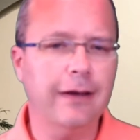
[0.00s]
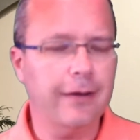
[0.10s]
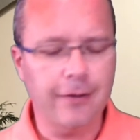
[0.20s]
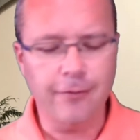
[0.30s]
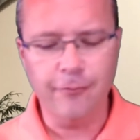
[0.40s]

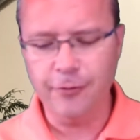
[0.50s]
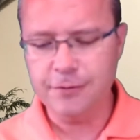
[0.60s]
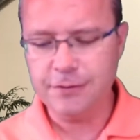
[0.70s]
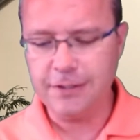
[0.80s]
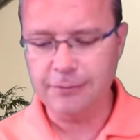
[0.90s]
a
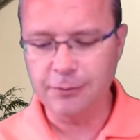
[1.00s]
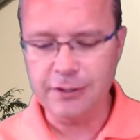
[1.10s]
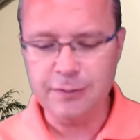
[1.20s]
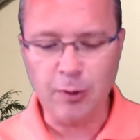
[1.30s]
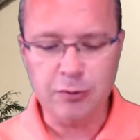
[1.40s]
verse that really
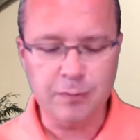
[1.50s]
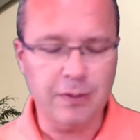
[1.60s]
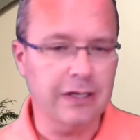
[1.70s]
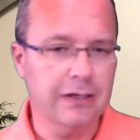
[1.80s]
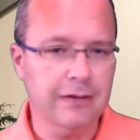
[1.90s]
spoke to
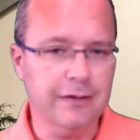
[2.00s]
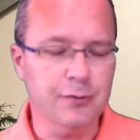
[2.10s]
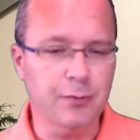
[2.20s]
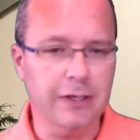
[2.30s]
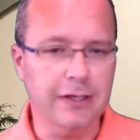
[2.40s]
me
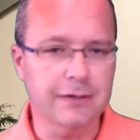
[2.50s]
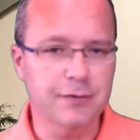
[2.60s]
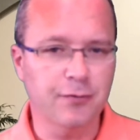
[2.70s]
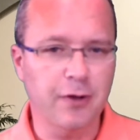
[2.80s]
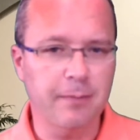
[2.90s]
this week. It's
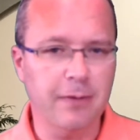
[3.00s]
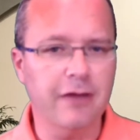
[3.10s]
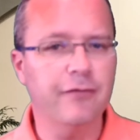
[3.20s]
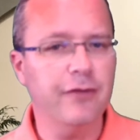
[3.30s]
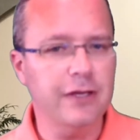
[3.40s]
from
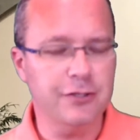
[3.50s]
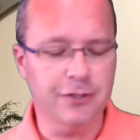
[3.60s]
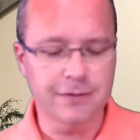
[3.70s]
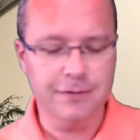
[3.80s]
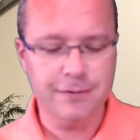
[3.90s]

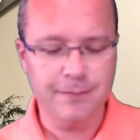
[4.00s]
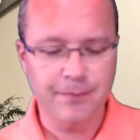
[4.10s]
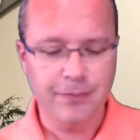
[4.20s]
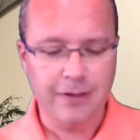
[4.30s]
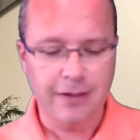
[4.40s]
Ephesians
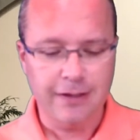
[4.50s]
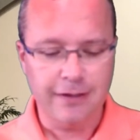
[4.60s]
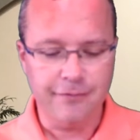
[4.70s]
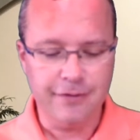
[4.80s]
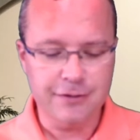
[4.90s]

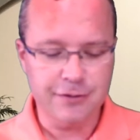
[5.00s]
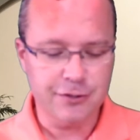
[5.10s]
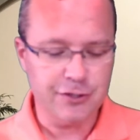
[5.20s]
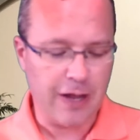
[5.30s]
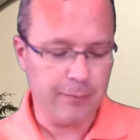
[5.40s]

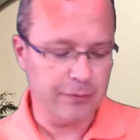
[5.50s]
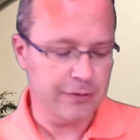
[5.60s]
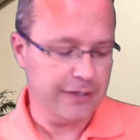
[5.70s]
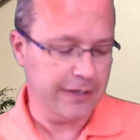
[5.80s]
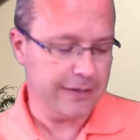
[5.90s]
chapter
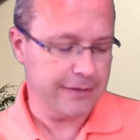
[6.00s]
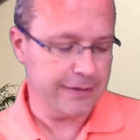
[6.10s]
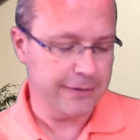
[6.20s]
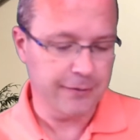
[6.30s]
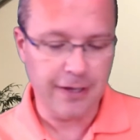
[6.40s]

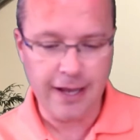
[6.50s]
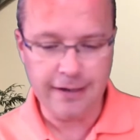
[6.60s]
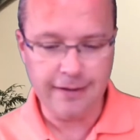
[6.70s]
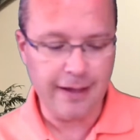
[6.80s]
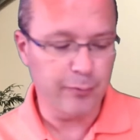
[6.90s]
6, near the
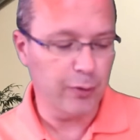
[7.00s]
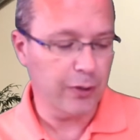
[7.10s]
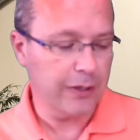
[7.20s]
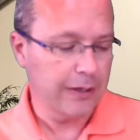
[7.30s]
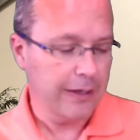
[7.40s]
end of that
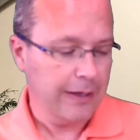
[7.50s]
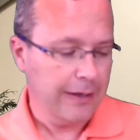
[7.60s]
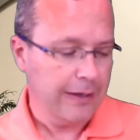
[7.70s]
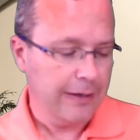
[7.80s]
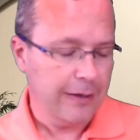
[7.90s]
book.
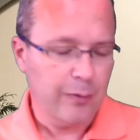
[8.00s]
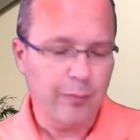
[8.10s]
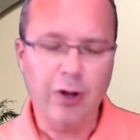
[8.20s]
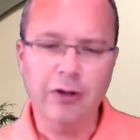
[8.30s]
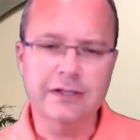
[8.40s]

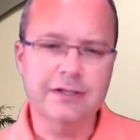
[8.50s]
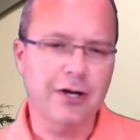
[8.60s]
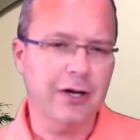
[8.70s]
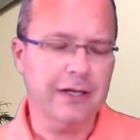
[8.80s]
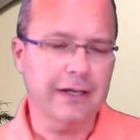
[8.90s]
Paul is
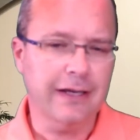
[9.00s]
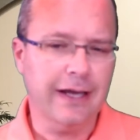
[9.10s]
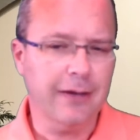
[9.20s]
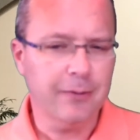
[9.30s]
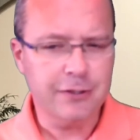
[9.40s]
talking,
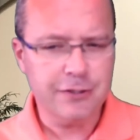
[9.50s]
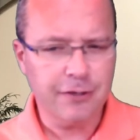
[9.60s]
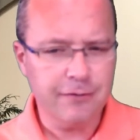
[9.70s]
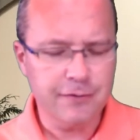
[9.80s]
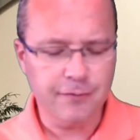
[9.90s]
and I want to
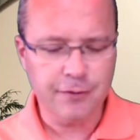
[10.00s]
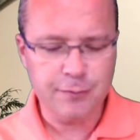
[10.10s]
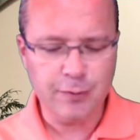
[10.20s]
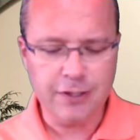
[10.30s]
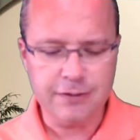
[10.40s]
share this
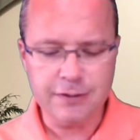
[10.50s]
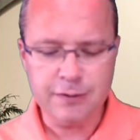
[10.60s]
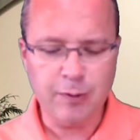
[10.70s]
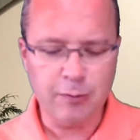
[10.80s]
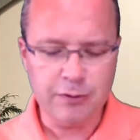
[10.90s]
verse because it
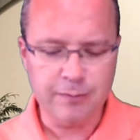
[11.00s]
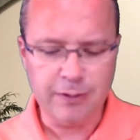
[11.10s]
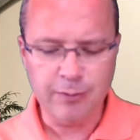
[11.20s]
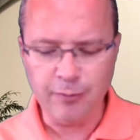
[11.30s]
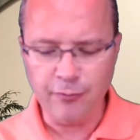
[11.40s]
spoke to
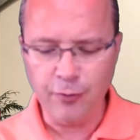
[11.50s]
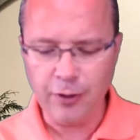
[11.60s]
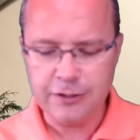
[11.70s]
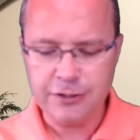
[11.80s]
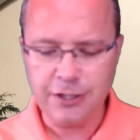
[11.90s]
me. But
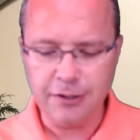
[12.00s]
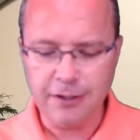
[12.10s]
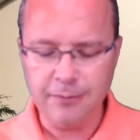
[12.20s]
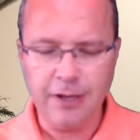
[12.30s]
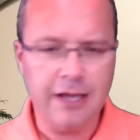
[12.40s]
before I share
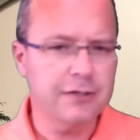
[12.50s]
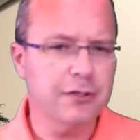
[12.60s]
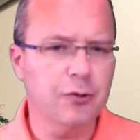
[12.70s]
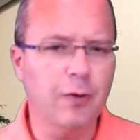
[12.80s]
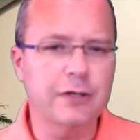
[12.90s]
it, I want to ask
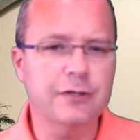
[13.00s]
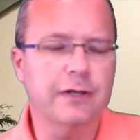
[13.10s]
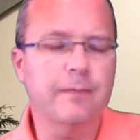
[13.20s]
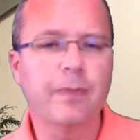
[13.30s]
you a question.